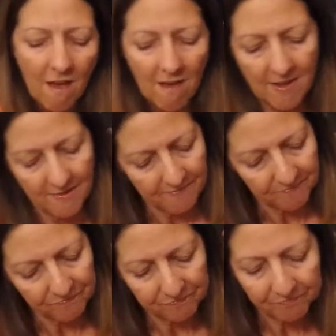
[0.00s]

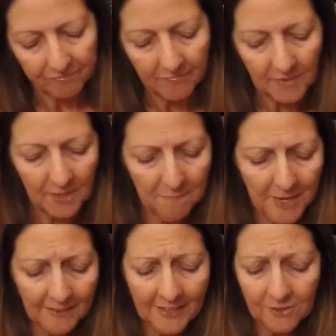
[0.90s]

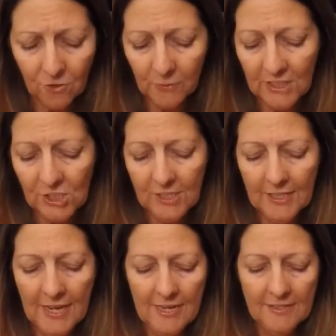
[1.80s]
But like Norwegian
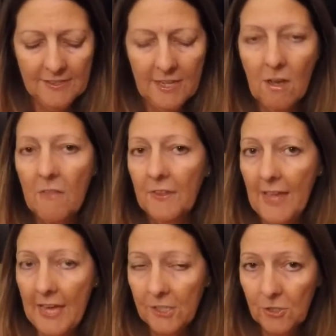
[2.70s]
has, they call the
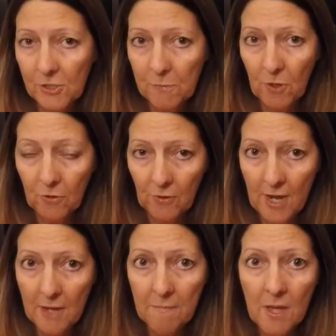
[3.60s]
Latitudes
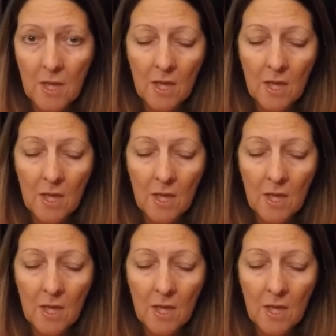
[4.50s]
program.